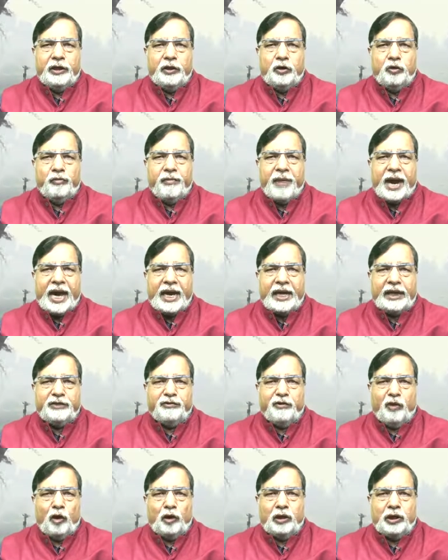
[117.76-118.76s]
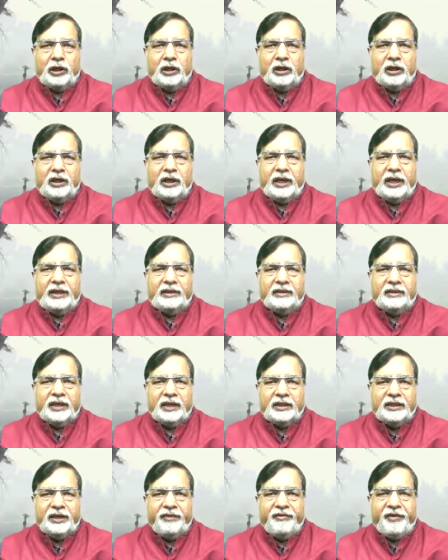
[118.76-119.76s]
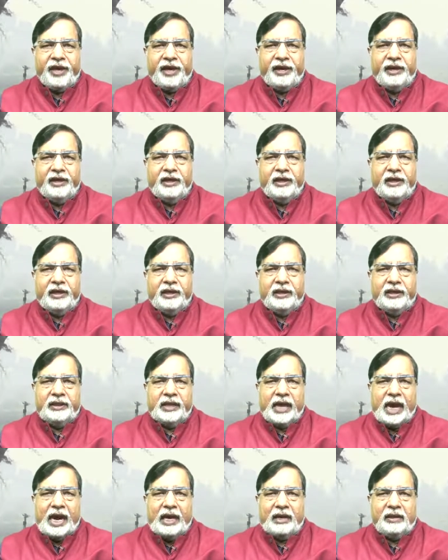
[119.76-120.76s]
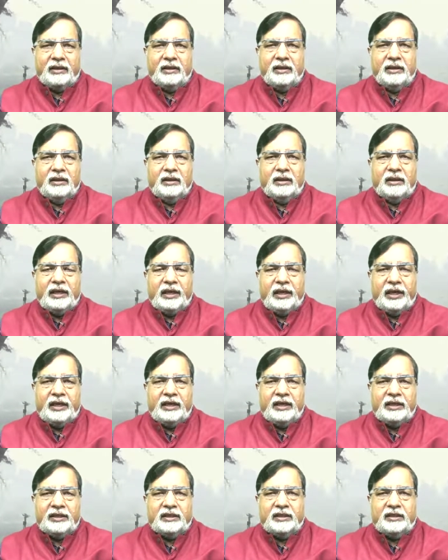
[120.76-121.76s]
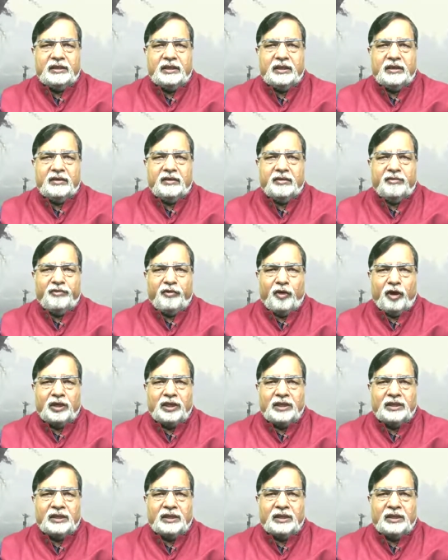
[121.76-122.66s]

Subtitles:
to manage water in such a way that it is for the